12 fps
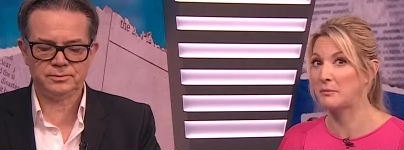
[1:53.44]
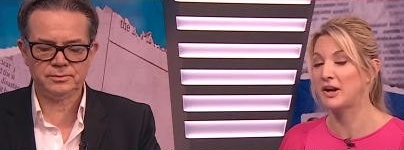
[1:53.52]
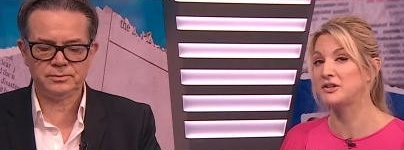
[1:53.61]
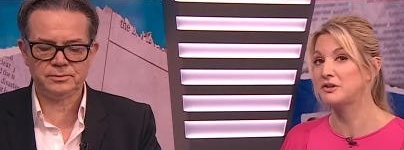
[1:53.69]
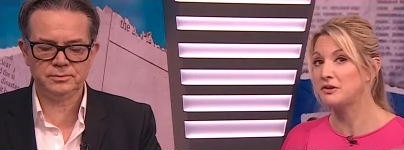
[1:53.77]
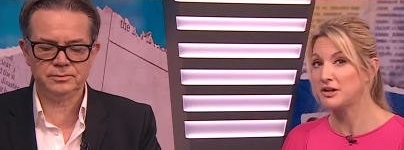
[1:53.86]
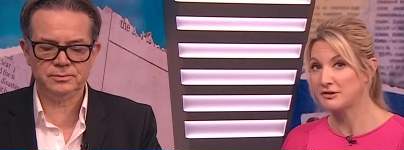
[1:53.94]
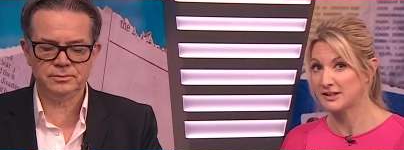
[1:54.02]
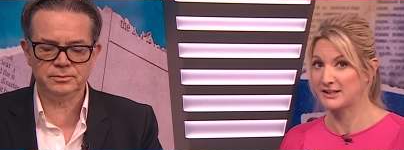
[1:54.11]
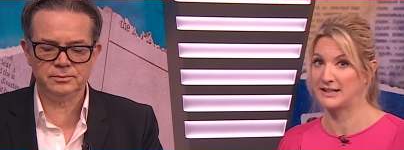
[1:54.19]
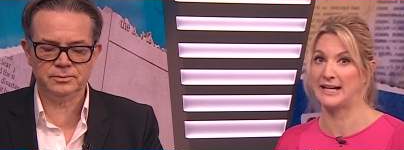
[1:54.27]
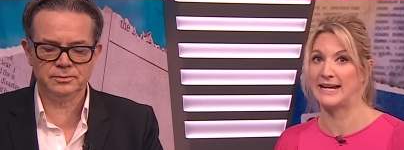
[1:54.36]
Speaker 1: mind you
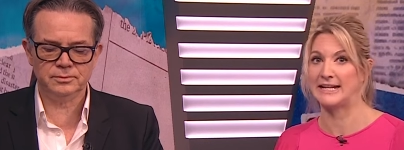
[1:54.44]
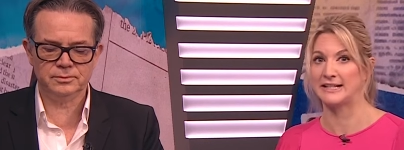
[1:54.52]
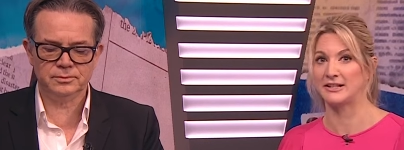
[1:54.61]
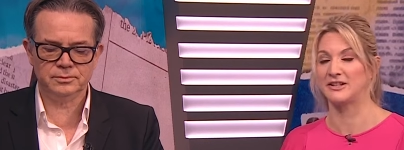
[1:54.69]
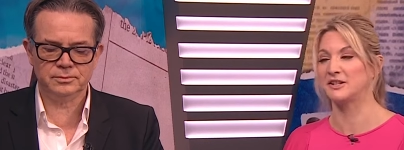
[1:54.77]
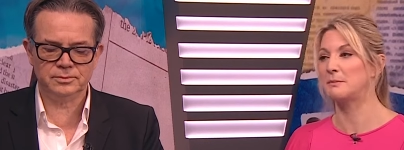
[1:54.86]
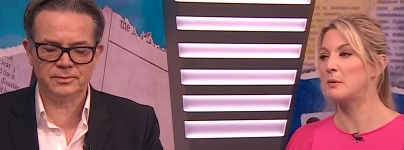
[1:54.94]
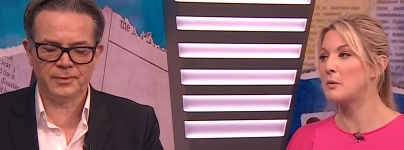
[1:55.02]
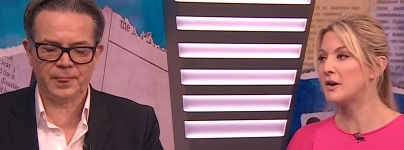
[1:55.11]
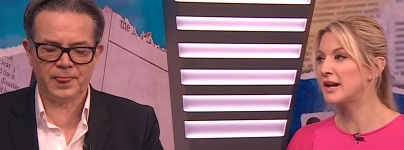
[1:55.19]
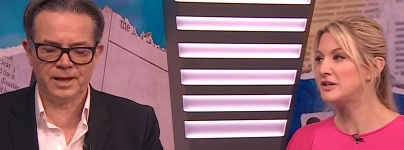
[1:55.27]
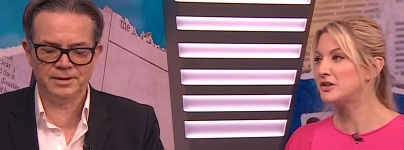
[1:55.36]
using the ladies' loos,
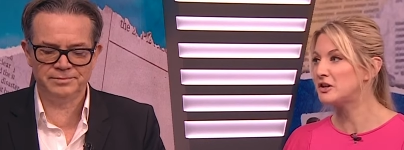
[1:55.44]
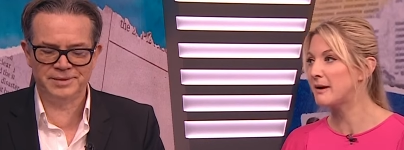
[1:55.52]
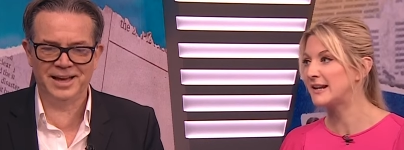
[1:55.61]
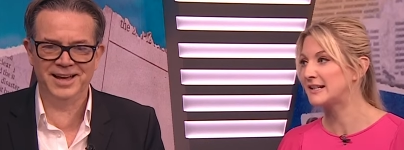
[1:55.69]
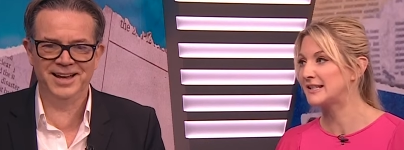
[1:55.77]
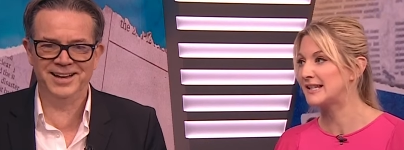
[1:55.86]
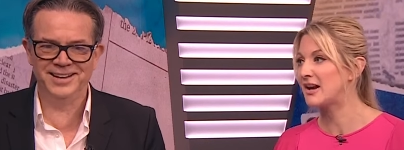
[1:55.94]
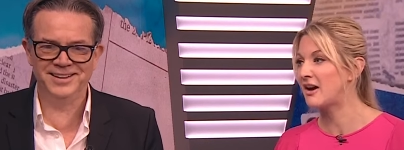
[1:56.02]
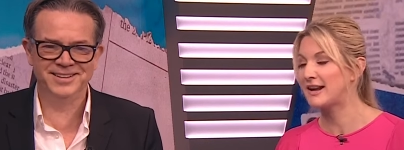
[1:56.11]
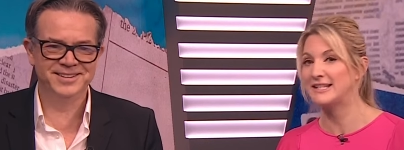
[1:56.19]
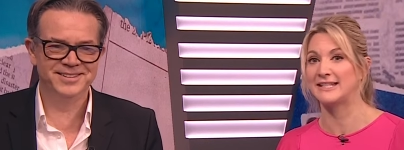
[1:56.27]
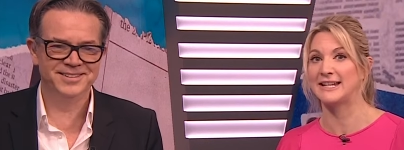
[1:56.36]
but what I do mind is the
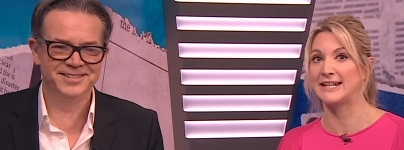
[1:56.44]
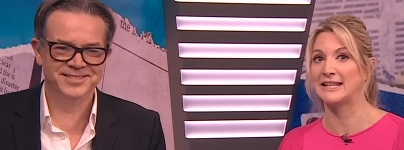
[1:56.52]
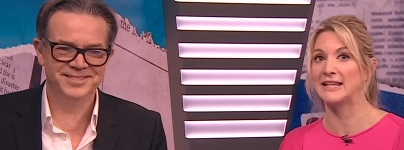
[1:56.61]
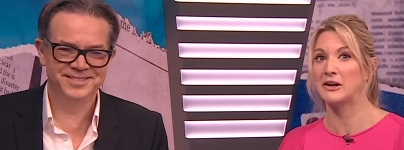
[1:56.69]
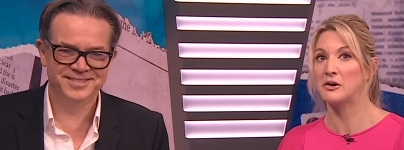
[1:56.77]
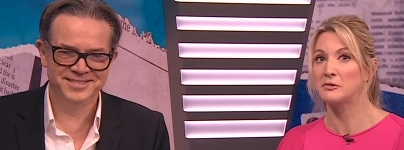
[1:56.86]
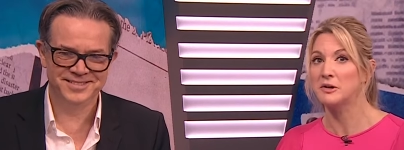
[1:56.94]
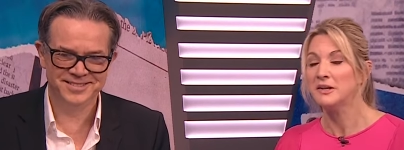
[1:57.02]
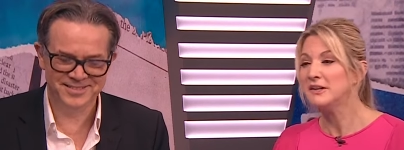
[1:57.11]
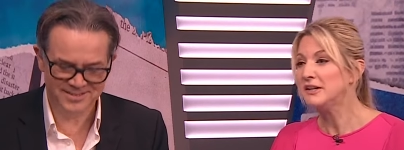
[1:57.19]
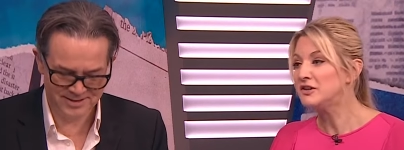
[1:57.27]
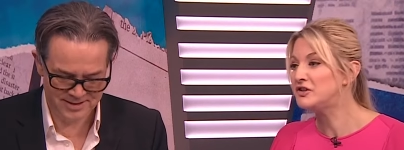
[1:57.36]
idea that
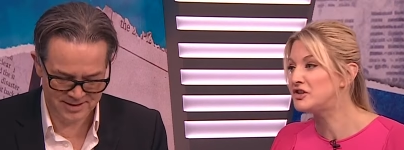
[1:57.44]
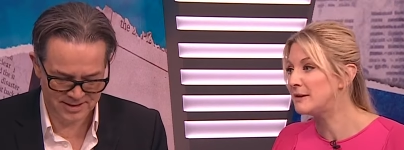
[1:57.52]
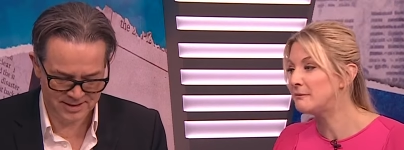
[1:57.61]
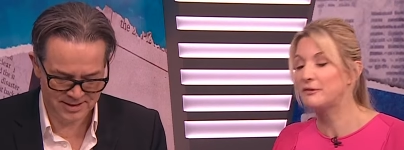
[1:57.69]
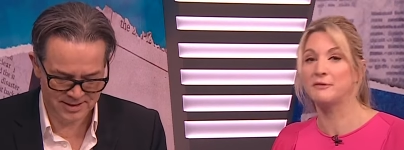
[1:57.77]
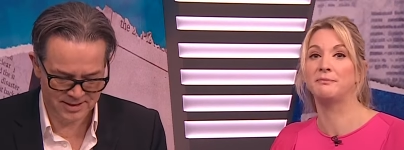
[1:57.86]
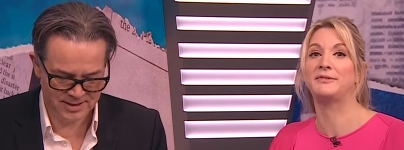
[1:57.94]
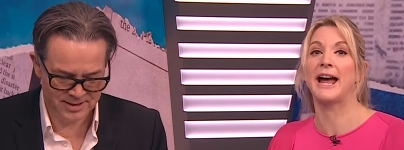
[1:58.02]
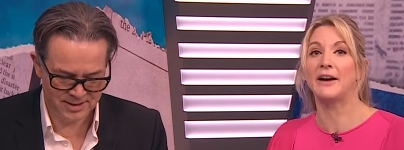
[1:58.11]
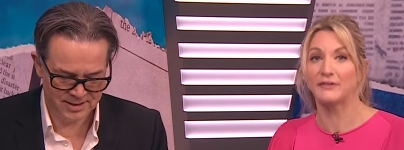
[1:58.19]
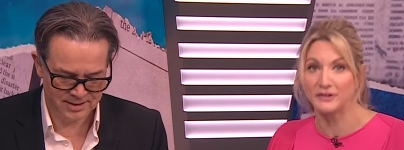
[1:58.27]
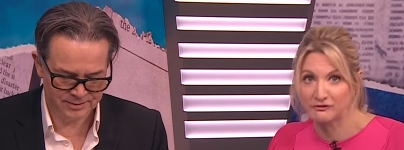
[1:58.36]
old Jim from
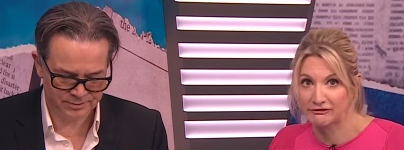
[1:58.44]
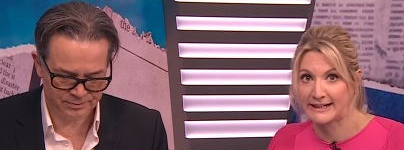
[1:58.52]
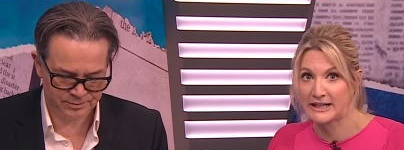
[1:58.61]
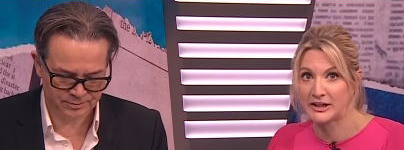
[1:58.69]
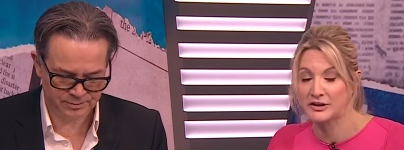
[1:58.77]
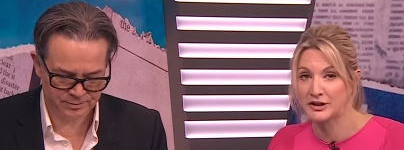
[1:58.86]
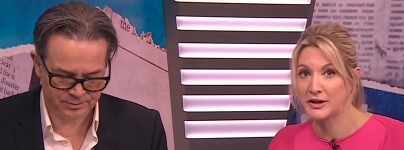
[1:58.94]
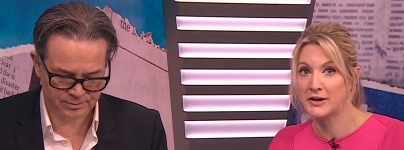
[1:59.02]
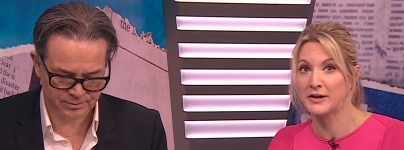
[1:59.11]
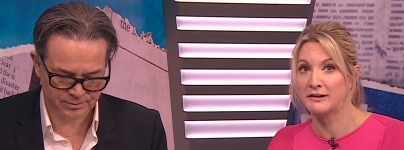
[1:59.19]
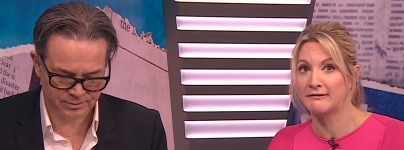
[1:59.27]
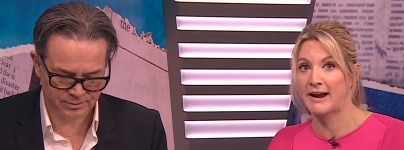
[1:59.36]
Davos can
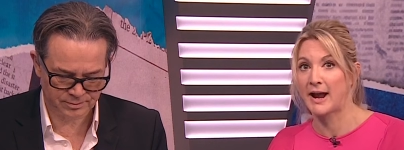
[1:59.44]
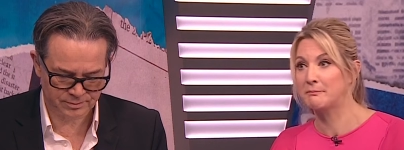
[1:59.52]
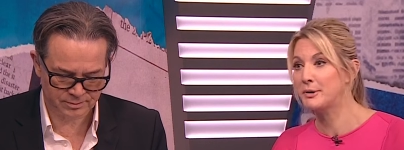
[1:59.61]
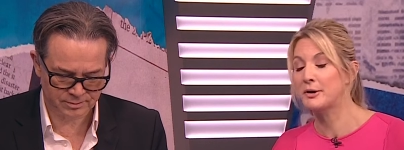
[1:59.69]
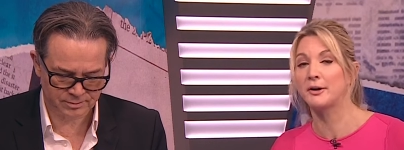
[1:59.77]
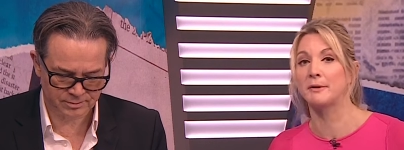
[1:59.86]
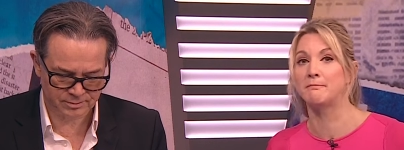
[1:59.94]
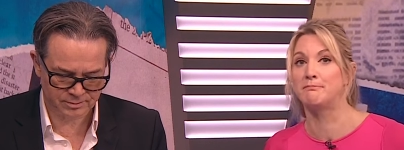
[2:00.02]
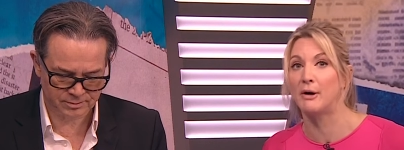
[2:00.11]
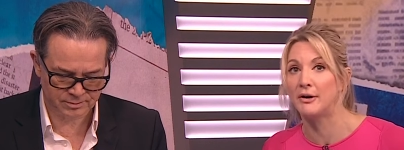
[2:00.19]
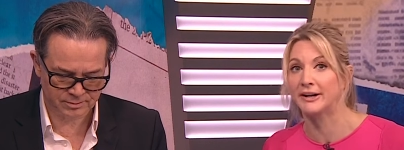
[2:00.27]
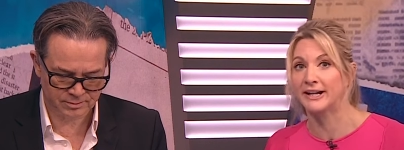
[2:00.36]
turn around, put on a
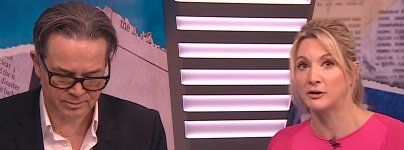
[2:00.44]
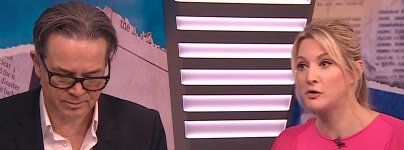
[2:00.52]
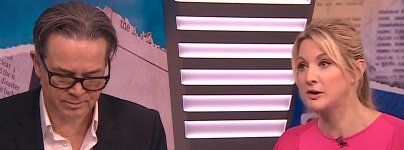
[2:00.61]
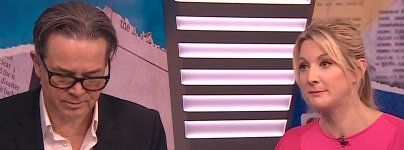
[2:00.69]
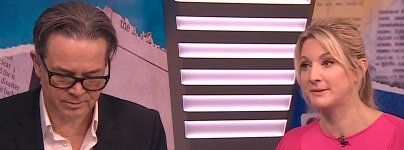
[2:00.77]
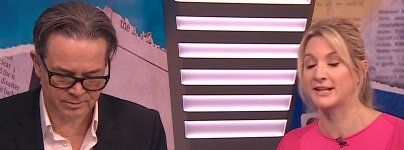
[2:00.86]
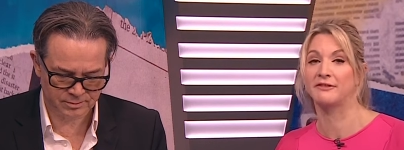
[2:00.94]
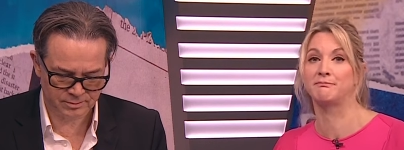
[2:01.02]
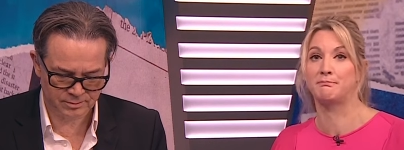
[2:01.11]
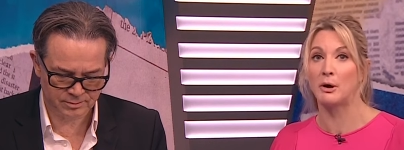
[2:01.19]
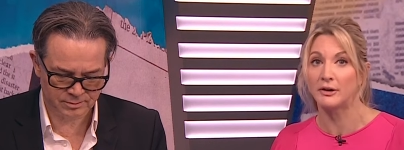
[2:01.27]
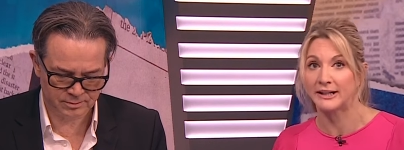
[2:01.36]
bonnet, call
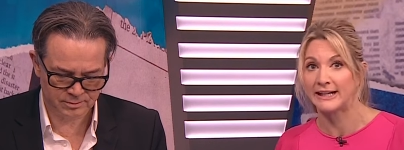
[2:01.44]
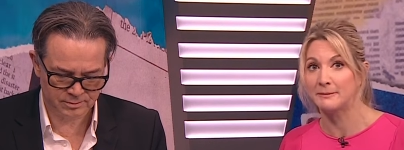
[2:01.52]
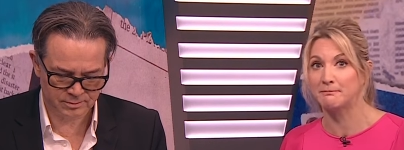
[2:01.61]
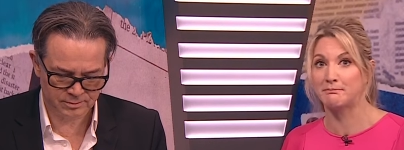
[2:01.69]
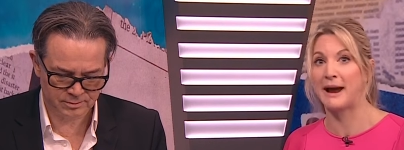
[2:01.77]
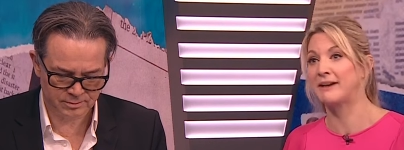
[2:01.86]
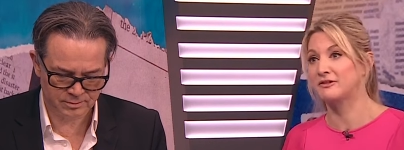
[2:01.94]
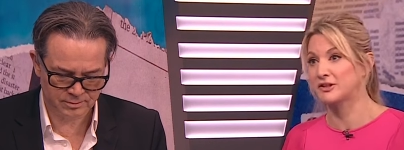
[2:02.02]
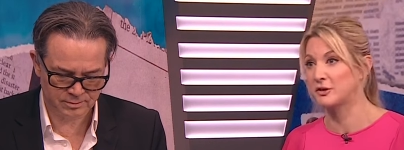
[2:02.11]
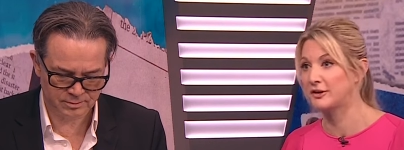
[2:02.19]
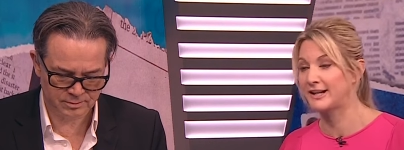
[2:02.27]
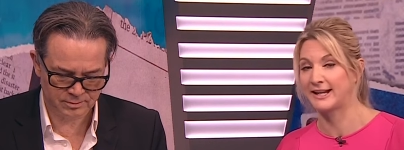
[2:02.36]
himself Bonnie and
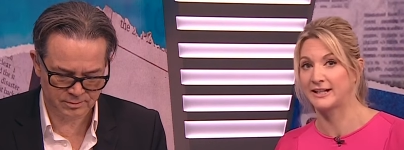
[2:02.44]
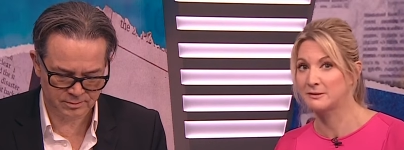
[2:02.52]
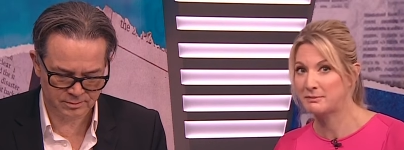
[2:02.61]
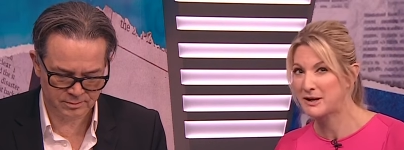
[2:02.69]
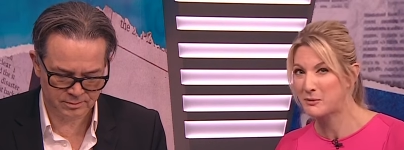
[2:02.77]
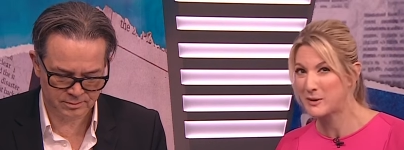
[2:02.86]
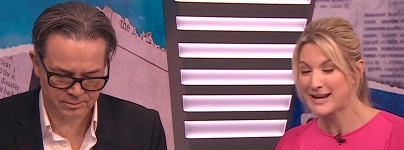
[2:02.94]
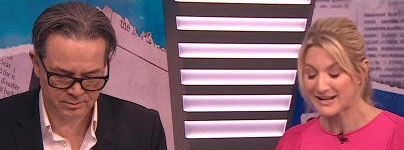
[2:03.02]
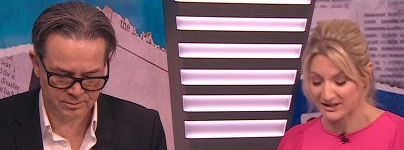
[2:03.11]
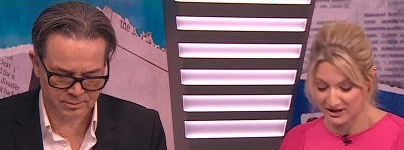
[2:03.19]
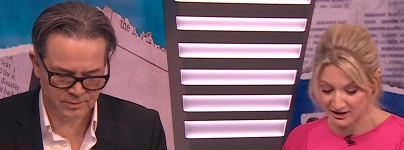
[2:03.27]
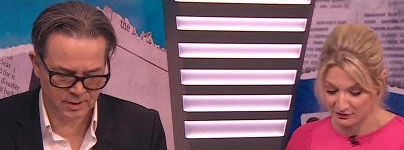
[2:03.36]
bounce on in to be a
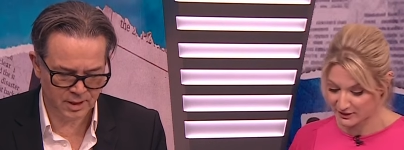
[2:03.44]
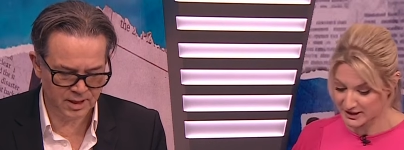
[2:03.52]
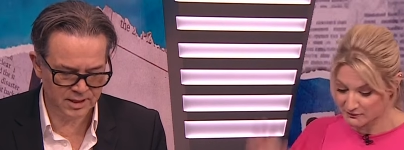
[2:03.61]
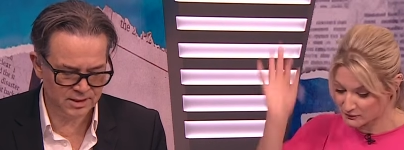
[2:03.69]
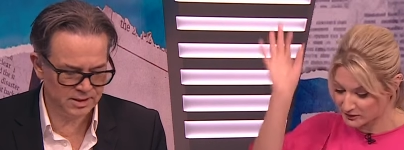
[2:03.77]
weirdo. I don't